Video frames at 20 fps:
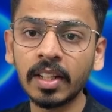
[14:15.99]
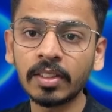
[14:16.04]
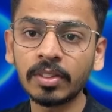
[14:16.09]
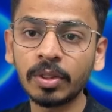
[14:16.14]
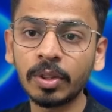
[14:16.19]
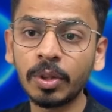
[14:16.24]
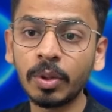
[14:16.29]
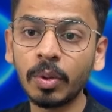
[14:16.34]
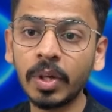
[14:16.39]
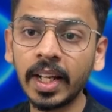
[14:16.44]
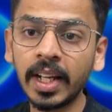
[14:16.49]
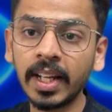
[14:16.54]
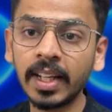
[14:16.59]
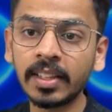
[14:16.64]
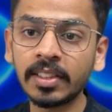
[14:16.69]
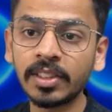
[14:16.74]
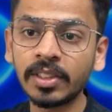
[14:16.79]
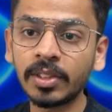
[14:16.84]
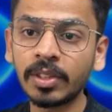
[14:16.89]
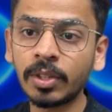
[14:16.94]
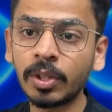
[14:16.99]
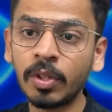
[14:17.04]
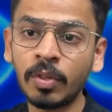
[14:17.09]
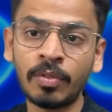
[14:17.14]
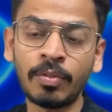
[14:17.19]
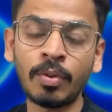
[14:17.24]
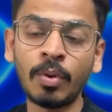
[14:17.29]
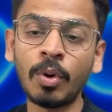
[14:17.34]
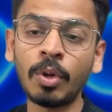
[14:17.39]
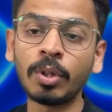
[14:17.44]
So today is
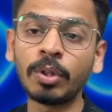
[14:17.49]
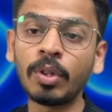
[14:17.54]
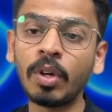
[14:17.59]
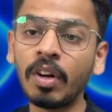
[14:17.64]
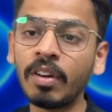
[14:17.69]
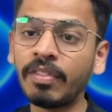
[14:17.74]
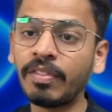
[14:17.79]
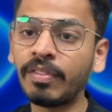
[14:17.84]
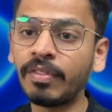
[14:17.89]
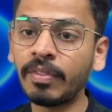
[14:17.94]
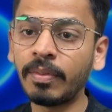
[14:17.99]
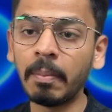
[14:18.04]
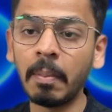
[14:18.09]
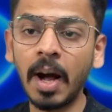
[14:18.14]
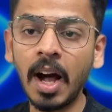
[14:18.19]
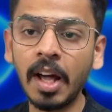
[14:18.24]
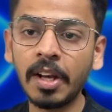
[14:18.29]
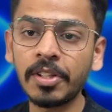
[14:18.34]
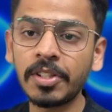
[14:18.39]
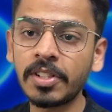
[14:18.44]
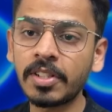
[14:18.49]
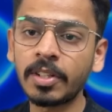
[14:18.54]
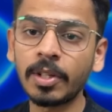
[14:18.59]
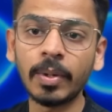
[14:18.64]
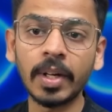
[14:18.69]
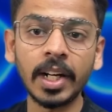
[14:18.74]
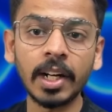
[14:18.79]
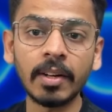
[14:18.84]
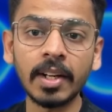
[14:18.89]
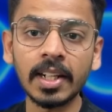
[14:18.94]
4th of March
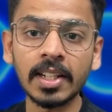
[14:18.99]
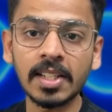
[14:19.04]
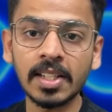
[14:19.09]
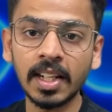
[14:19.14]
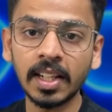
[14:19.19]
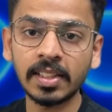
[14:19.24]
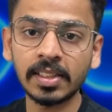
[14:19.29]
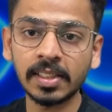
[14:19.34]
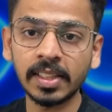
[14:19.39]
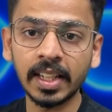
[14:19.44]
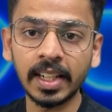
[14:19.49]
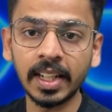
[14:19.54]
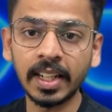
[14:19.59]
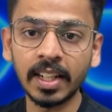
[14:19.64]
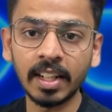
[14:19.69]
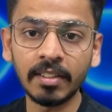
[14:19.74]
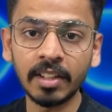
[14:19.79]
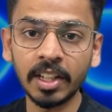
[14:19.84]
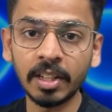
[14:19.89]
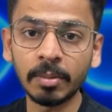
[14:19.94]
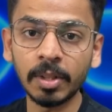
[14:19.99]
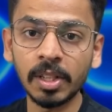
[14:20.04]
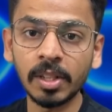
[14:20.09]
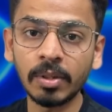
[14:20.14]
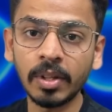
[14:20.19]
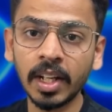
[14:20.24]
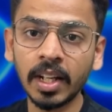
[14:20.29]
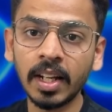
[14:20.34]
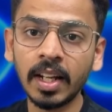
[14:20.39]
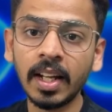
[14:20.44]
2026, created variable
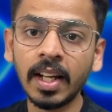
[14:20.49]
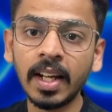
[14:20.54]
today,